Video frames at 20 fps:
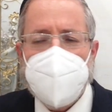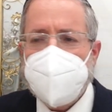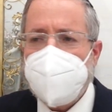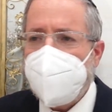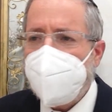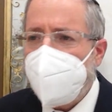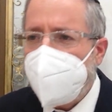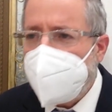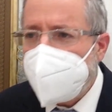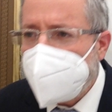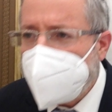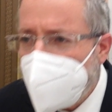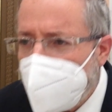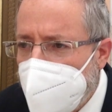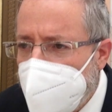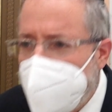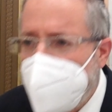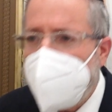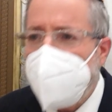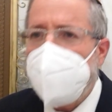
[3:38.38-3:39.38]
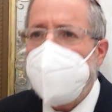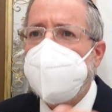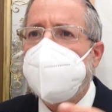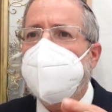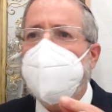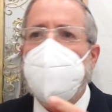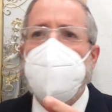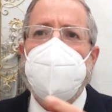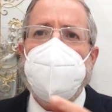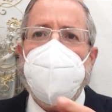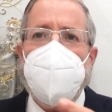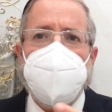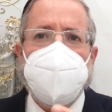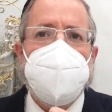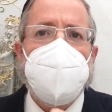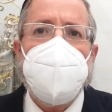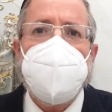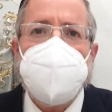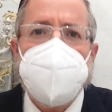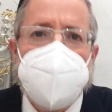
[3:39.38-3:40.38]
but I want to talk about a
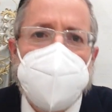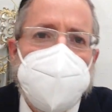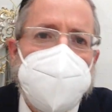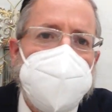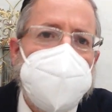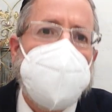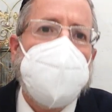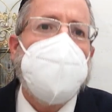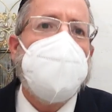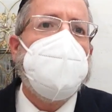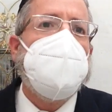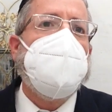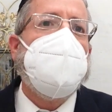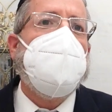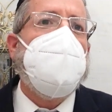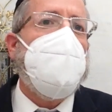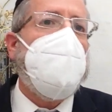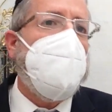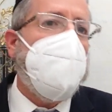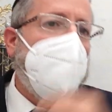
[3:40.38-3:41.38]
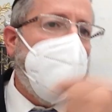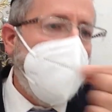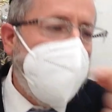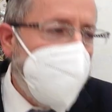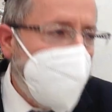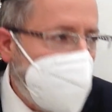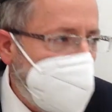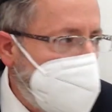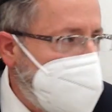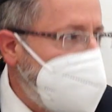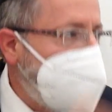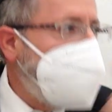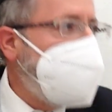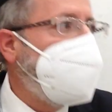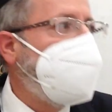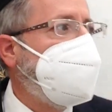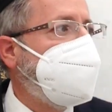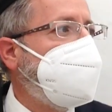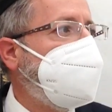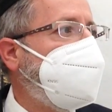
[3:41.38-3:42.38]
Rambam in a little bit
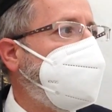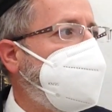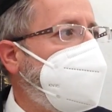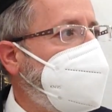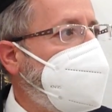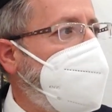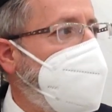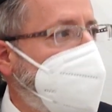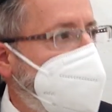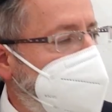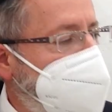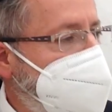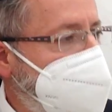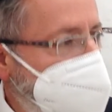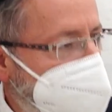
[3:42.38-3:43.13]
of a different way.